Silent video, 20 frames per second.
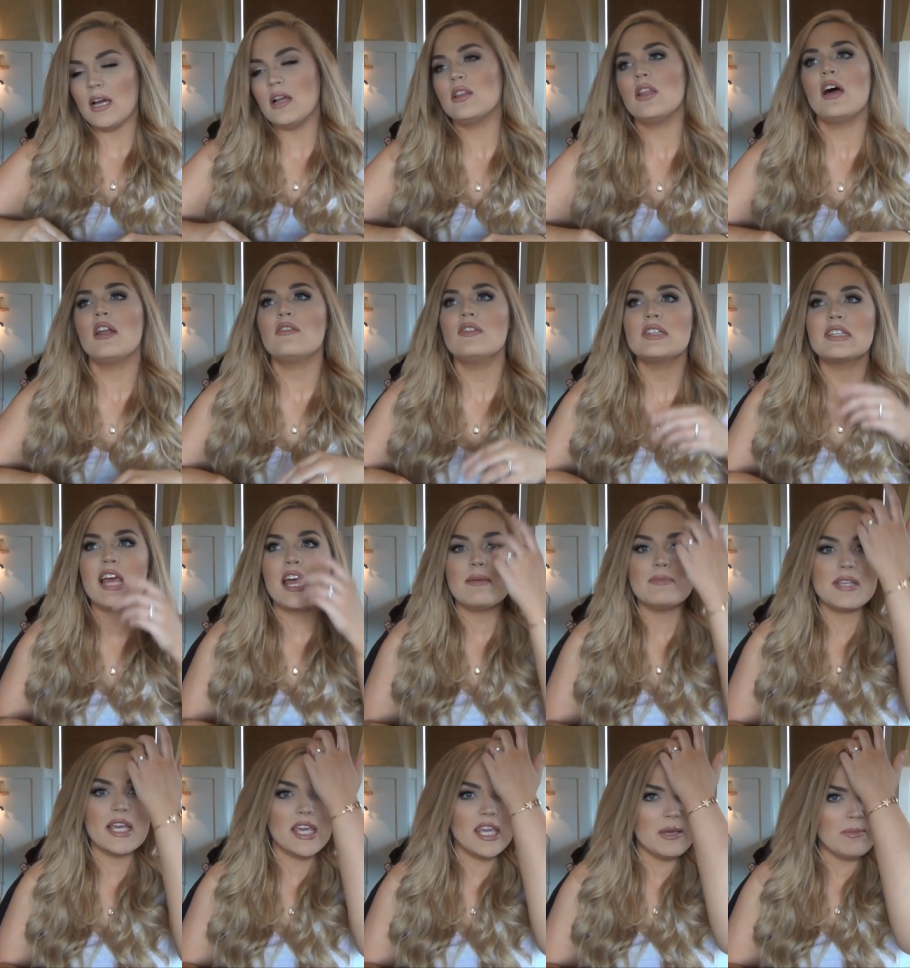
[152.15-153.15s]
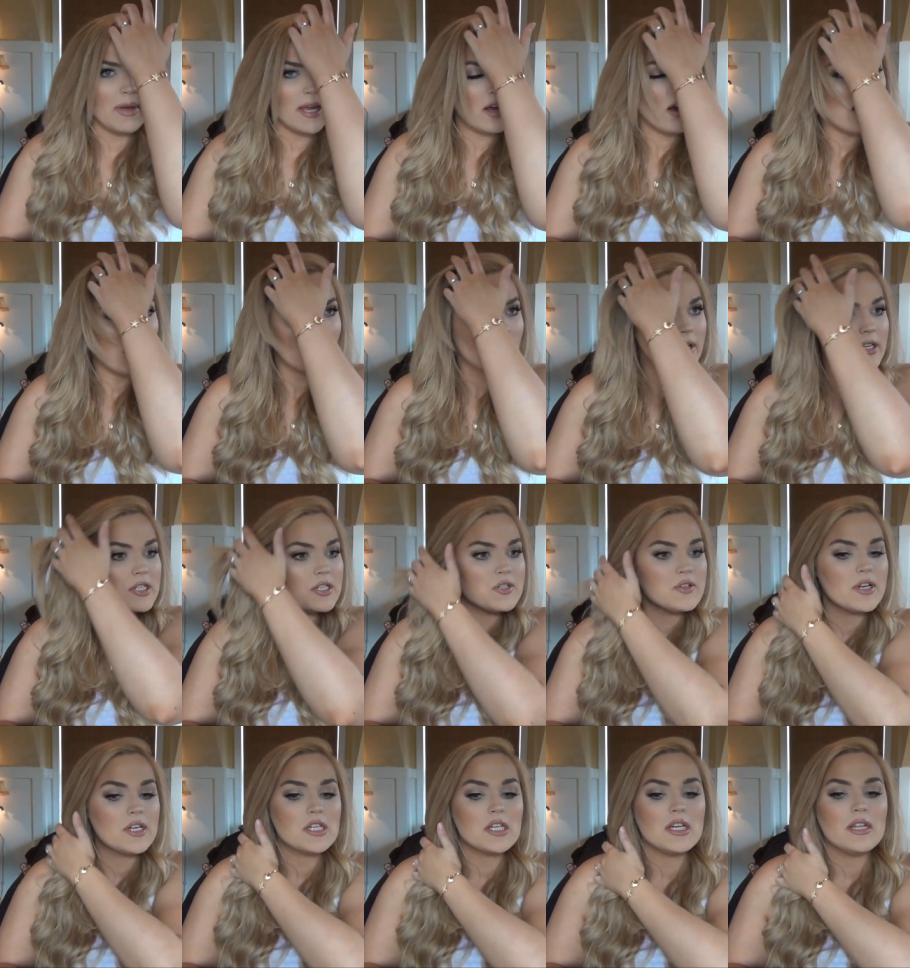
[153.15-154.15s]
A lot of the times I keep my car
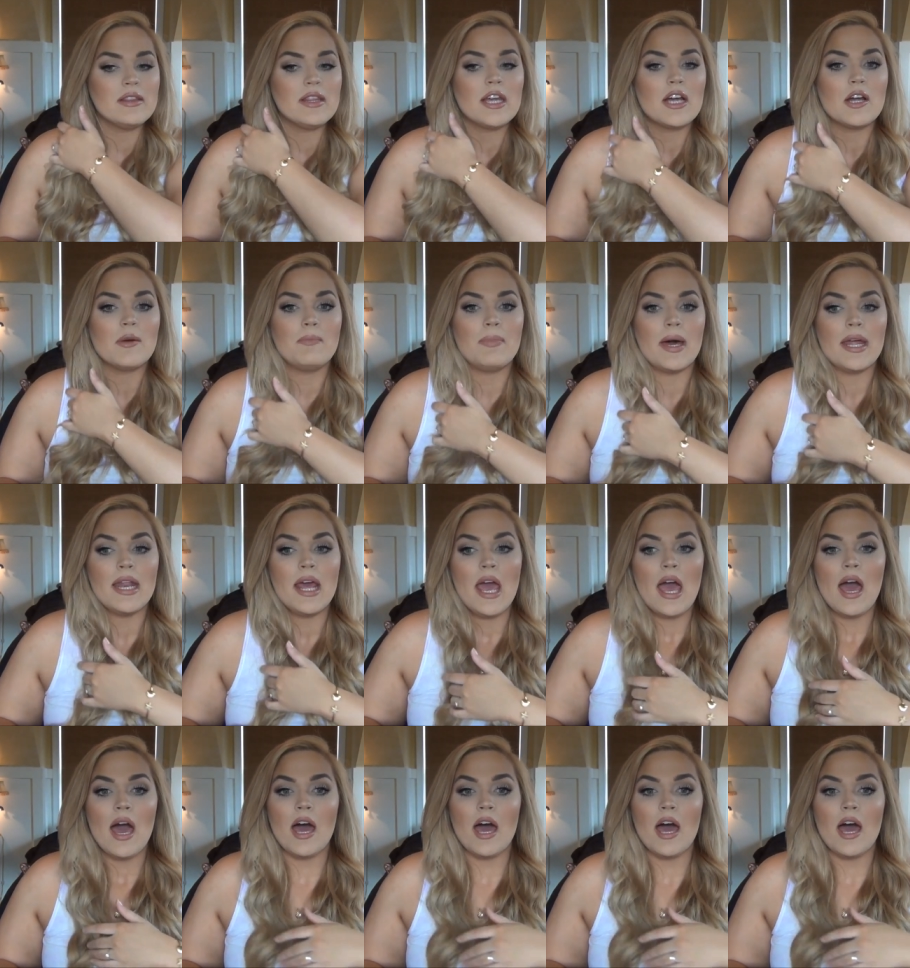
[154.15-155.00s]
registration in there, but